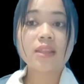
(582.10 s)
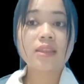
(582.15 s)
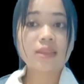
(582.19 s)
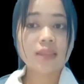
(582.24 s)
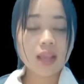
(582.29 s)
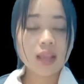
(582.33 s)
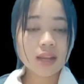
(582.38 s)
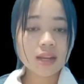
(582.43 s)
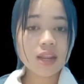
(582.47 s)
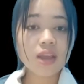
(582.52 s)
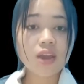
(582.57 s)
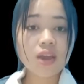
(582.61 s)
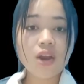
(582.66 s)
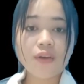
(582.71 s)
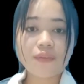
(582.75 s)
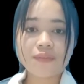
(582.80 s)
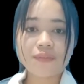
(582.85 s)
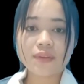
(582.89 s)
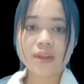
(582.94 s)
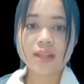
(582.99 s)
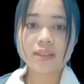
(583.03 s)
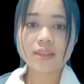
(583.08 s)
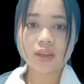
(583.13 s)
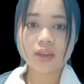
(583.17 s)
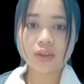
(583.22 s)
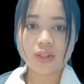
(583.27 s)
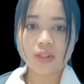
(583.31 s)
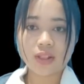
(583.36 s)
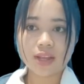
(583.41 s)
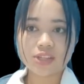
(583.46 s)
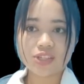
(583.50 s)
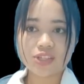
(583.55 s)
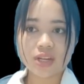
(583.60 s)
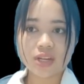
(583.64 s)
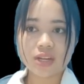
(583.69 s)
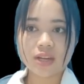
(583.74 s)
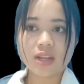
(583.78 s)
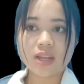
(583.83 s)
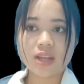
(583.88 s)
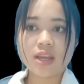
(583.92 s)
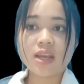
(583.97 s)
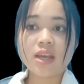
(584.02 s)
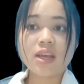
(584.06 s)
Technique of data
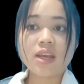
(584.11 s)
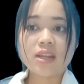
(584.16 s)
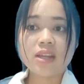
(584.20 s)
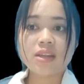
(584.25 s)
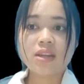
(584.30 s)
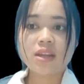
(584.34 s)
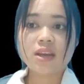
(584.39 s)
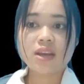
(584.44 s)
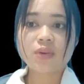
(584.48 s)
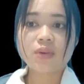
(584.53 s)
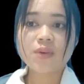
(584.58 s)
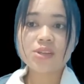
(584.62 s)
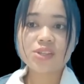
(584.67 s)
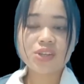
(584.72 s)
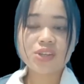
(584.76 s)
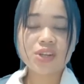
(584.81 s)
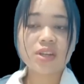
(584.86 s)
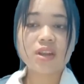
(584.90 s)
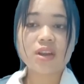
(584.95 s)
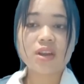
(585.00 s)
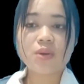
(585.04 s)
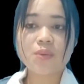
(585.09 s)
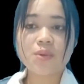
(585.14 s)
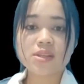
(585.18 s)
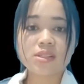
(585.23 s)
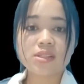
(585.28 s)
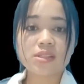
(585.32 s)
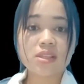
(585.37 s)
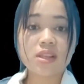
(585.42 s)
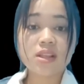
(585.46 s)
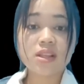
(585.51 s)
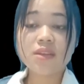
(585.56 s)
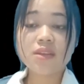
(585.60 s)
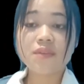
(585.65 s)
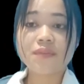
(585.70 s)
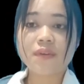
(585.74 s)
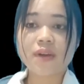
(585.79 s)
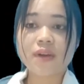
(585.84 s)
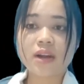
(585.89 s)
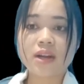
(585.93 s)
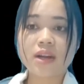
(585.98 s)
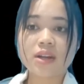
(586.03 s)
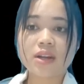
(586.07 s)
collection. The questionnaire was
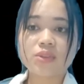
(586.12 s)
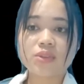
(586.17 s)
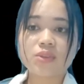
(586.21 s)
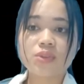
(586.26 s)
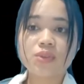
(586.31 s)
delivered